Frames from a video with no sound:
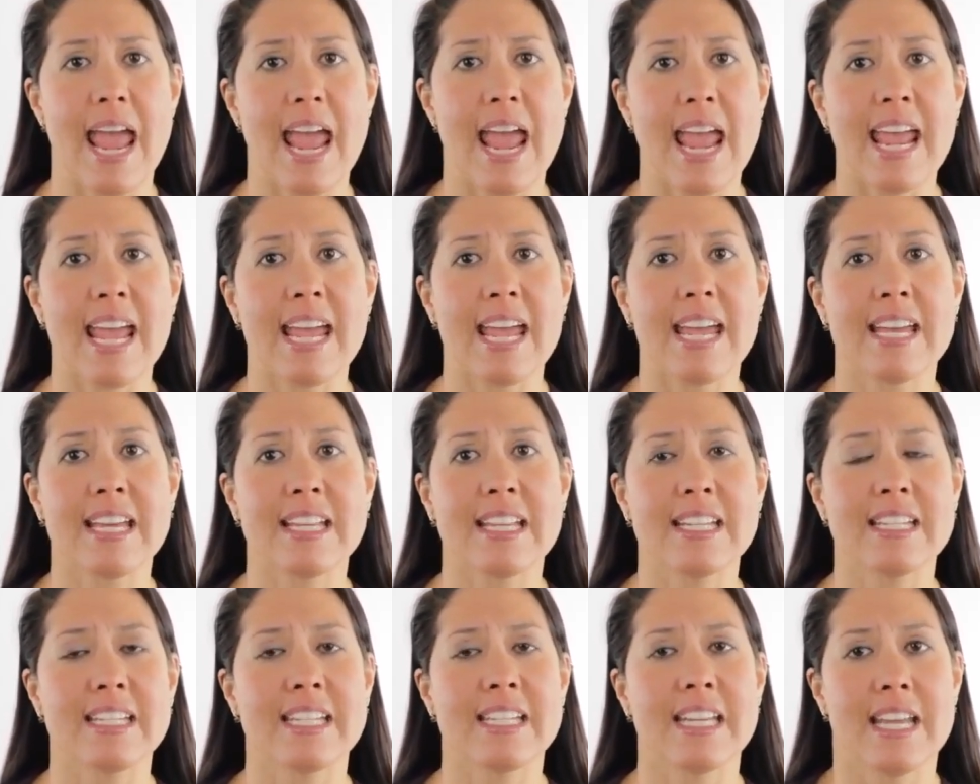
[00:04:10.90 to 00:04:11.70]

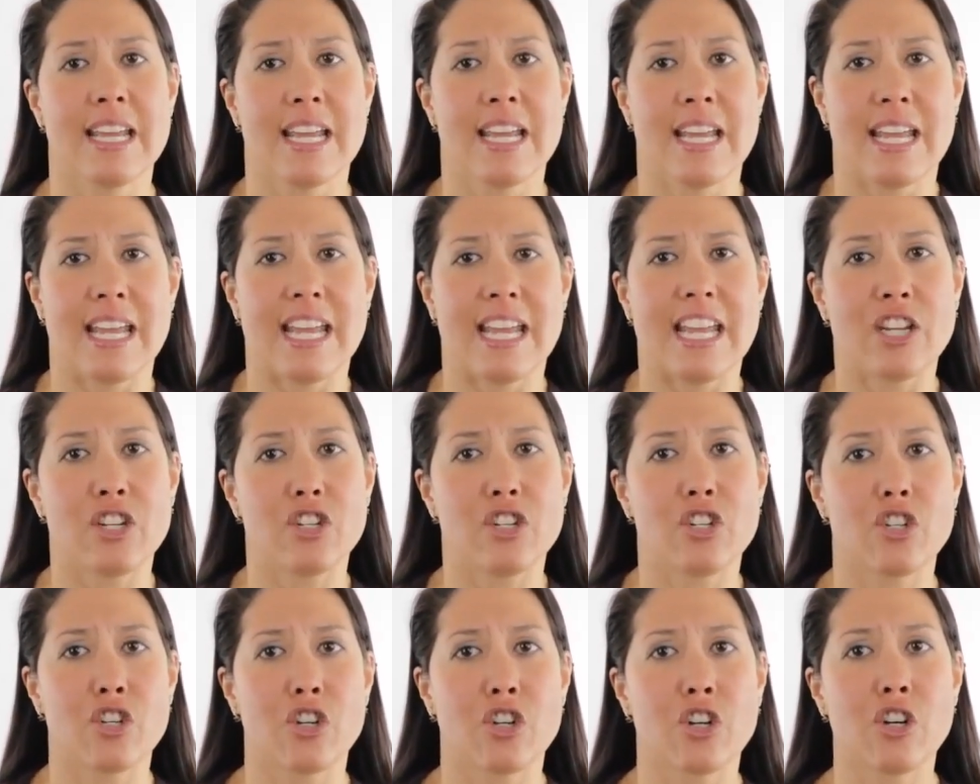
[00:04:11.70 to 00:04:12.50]
And in
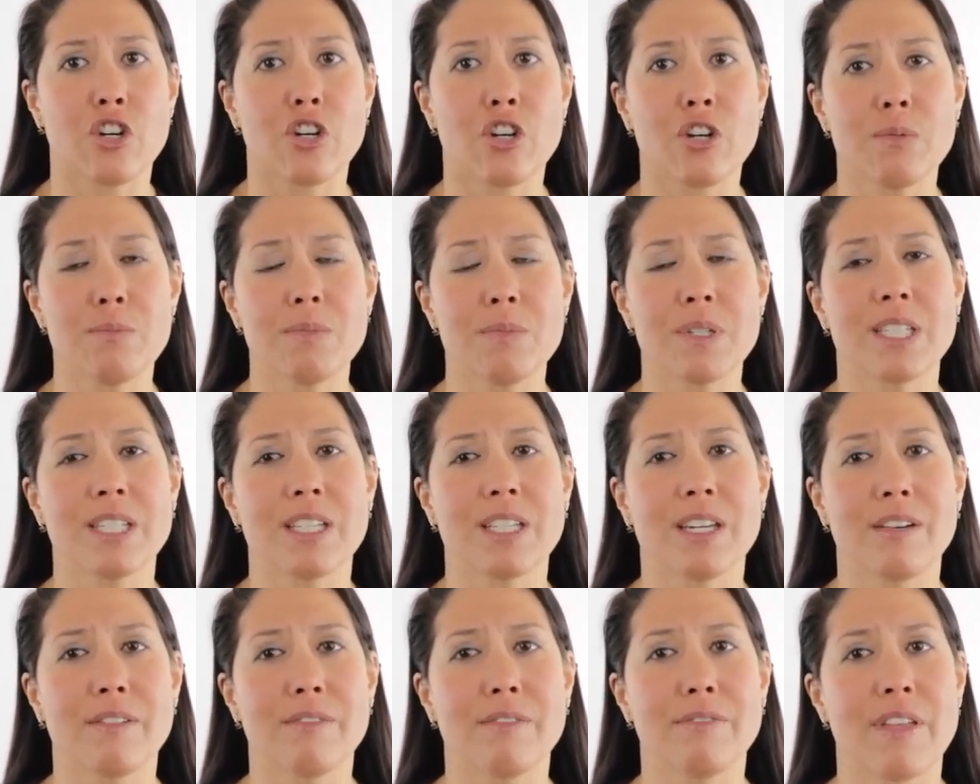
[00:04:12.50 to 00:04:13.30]
terms
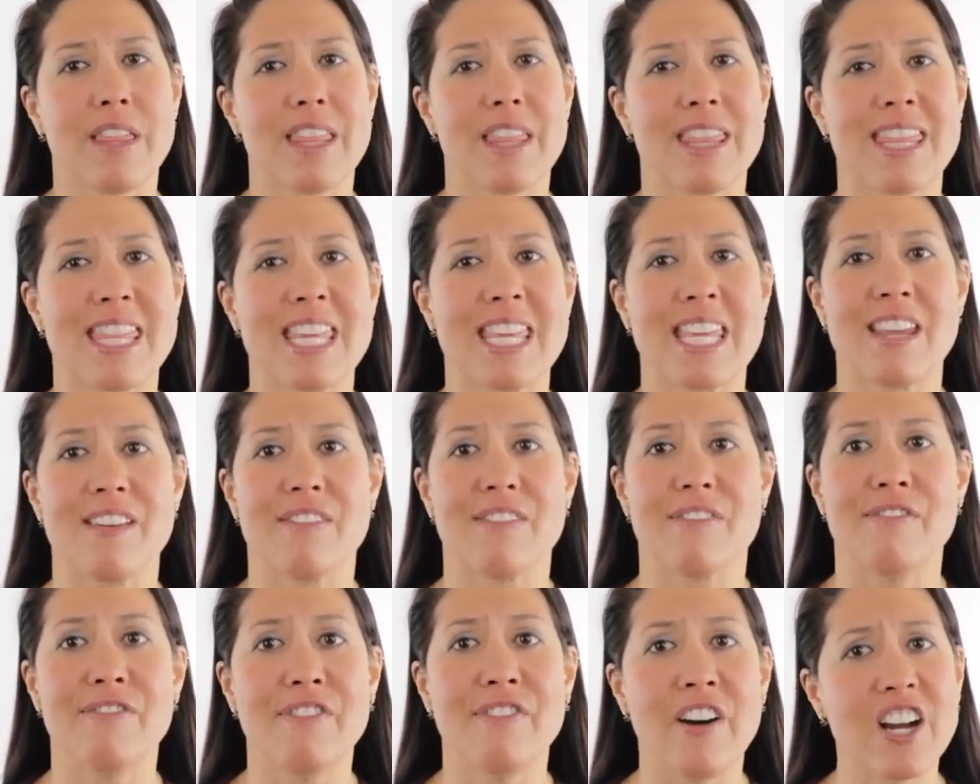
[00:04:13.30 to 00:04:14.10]
of the
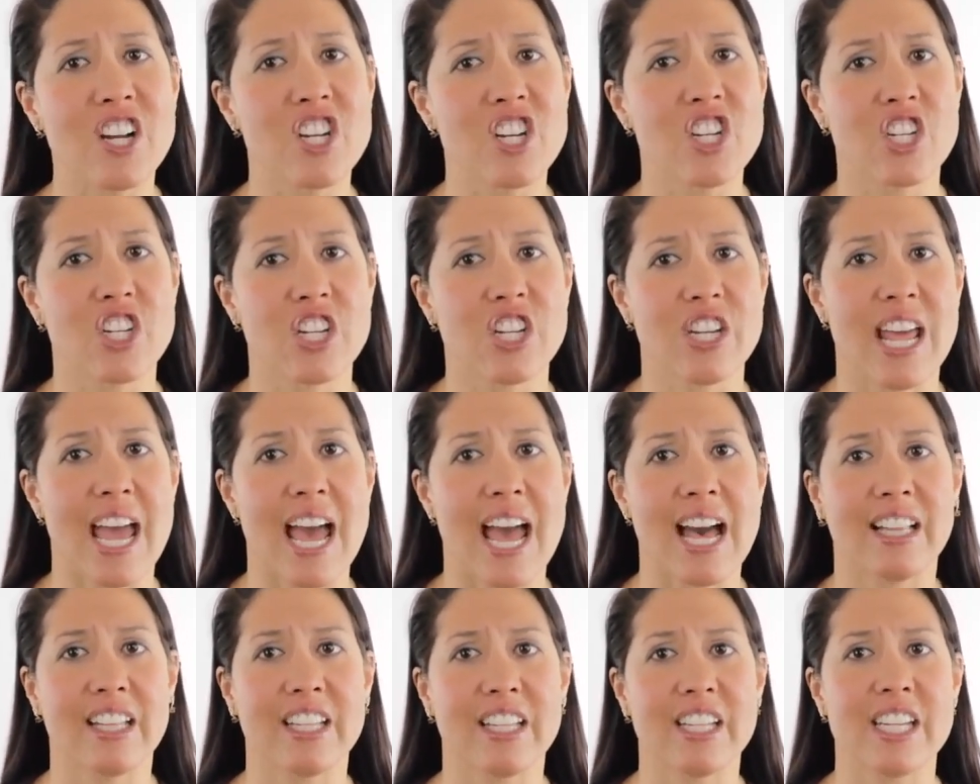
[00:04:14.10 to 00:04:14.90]

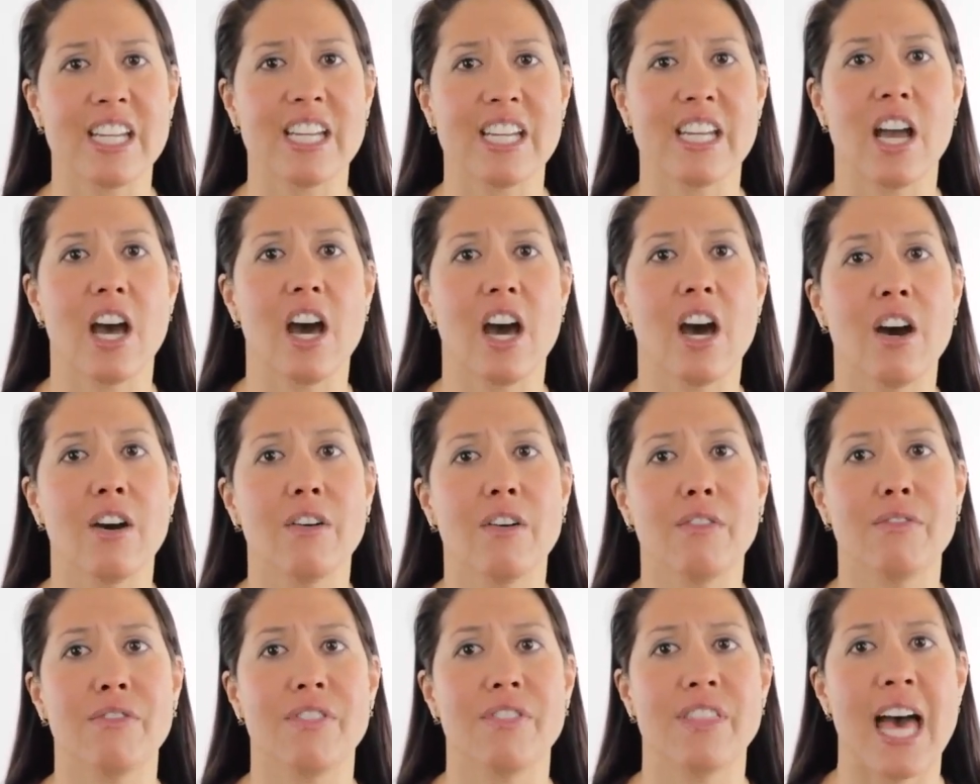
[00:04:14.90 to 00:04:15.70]
functionality
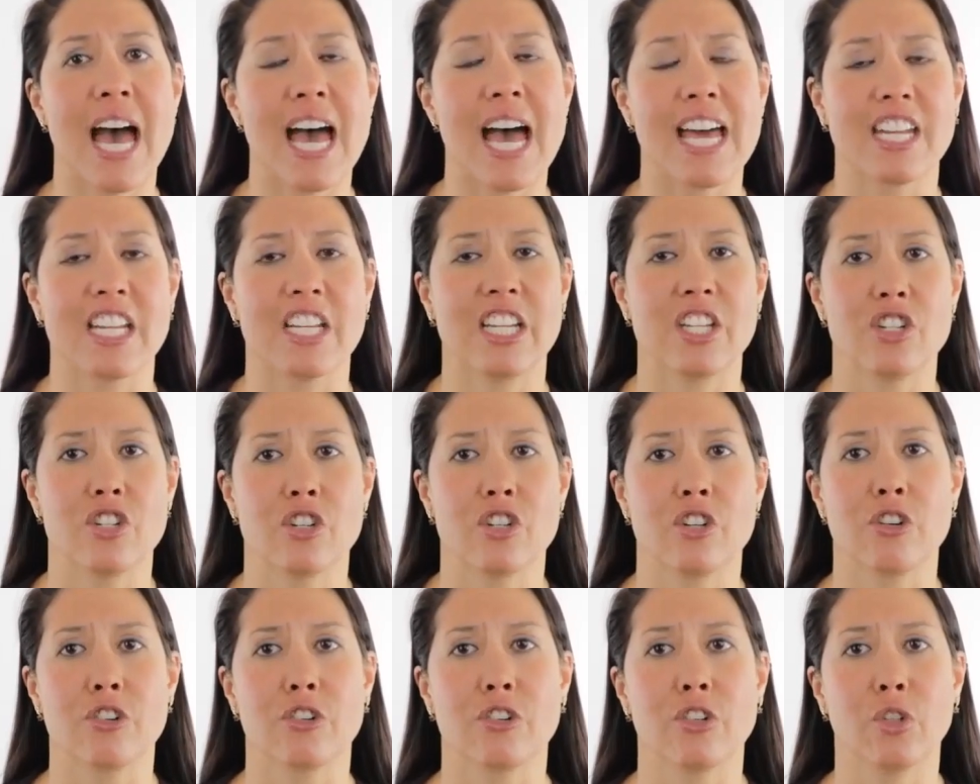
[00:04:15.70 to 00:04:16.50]
of that
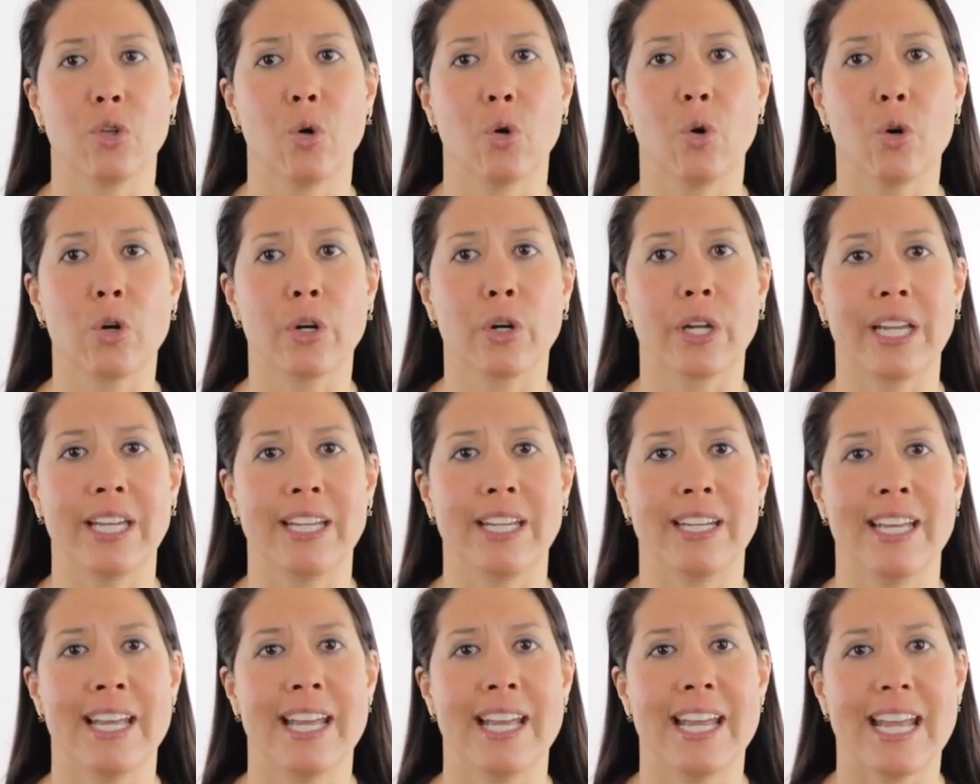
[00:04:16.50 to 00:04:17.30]
internal
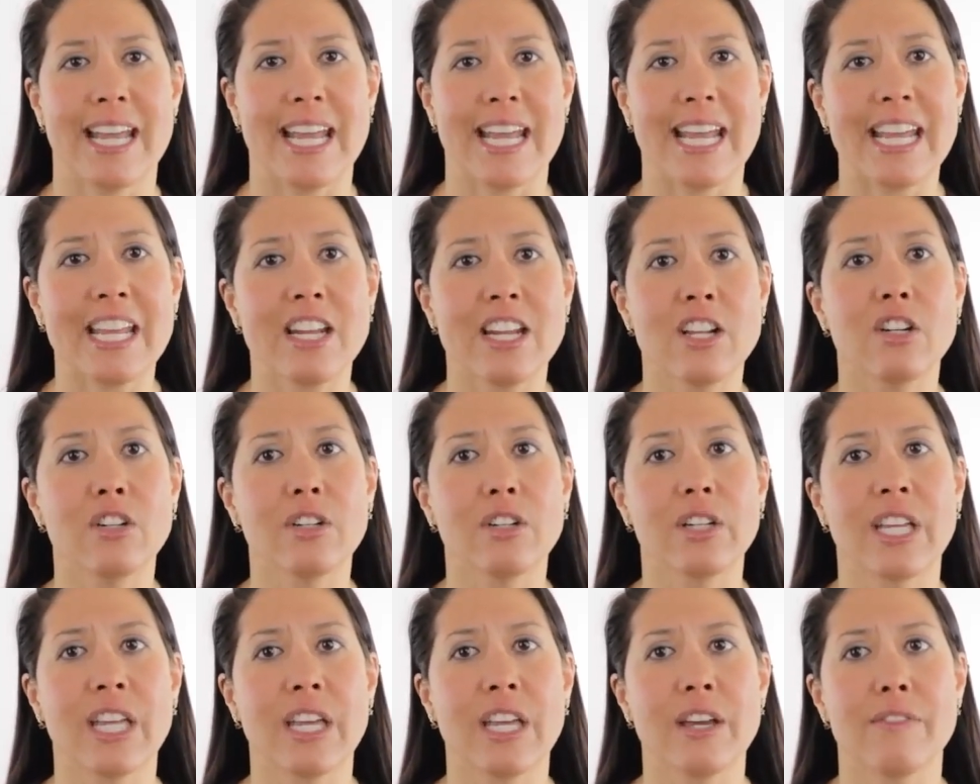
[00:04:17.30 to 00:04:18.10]
organ, it'll
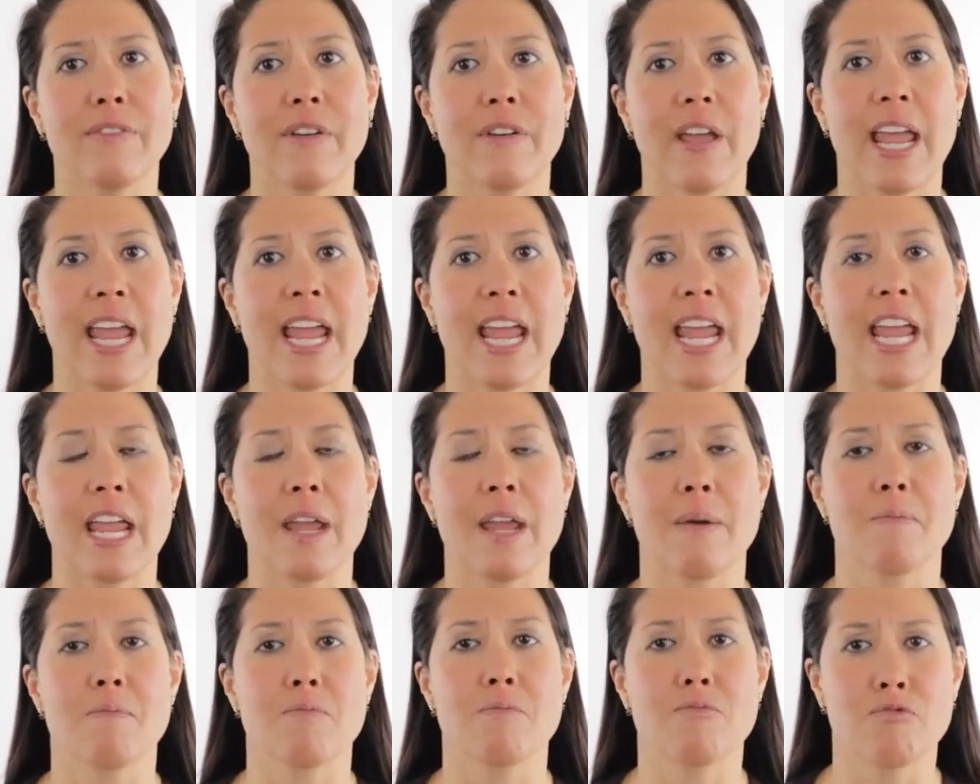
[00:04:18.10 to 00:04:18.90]
give
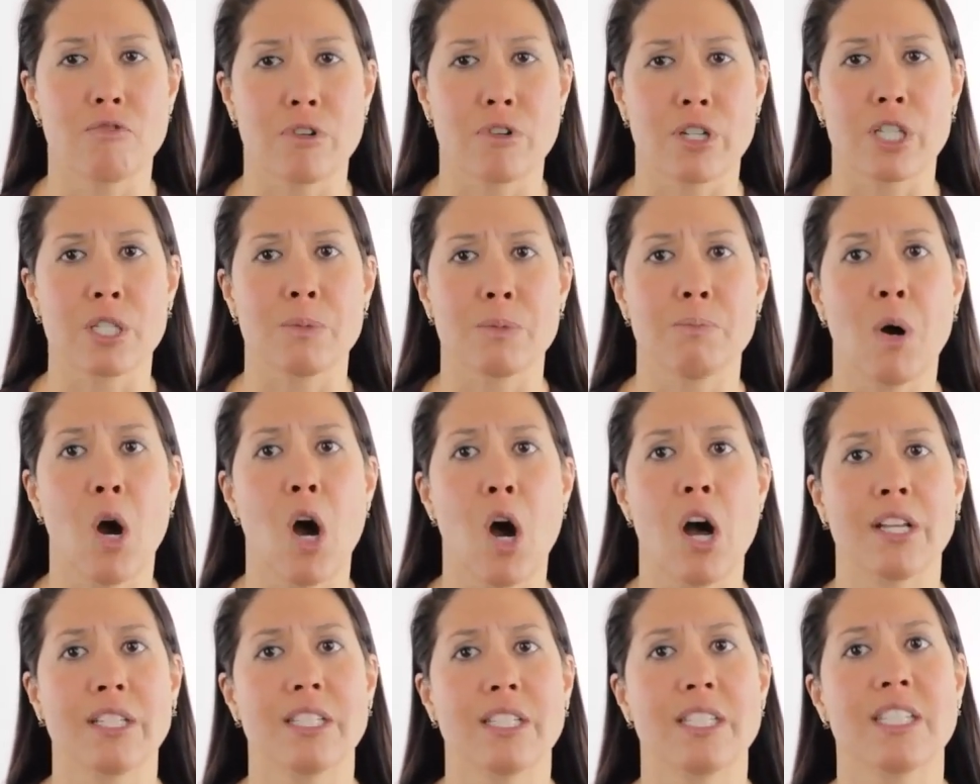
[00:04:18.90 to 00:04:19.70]
a
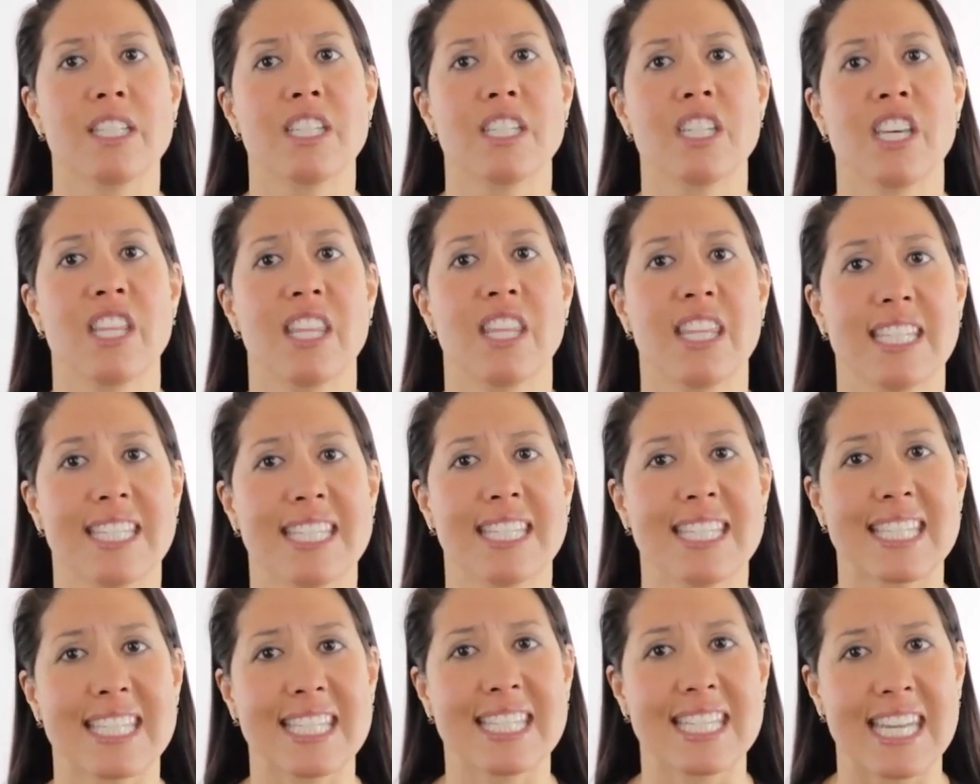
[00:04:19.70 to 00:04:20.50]
response to the
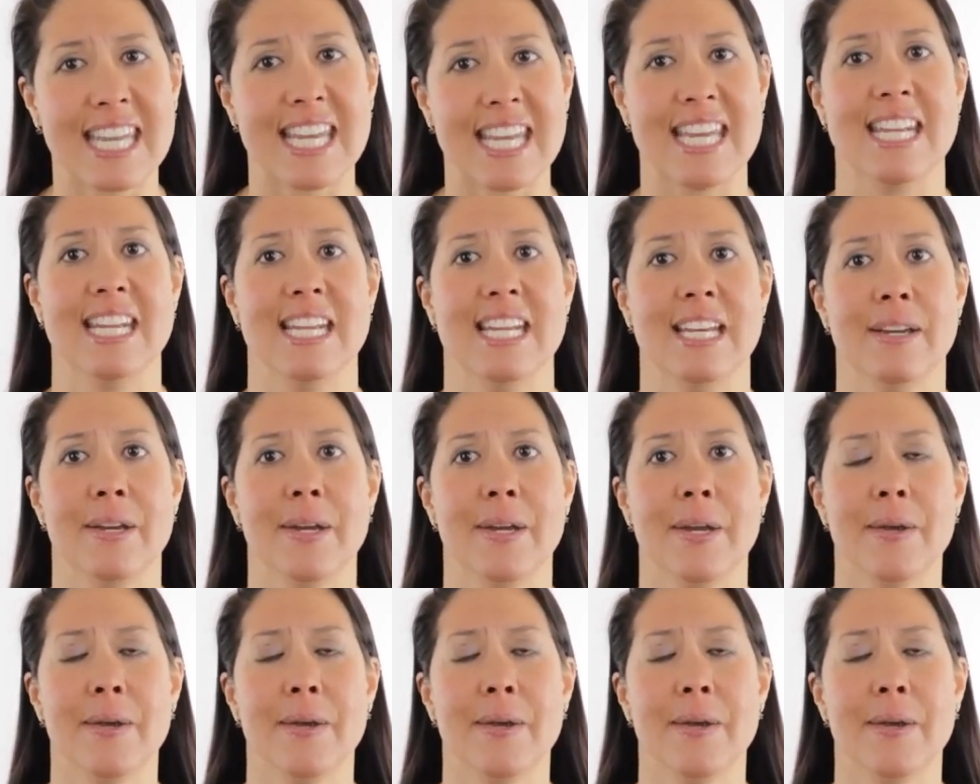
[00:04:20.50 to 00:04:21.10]
skin.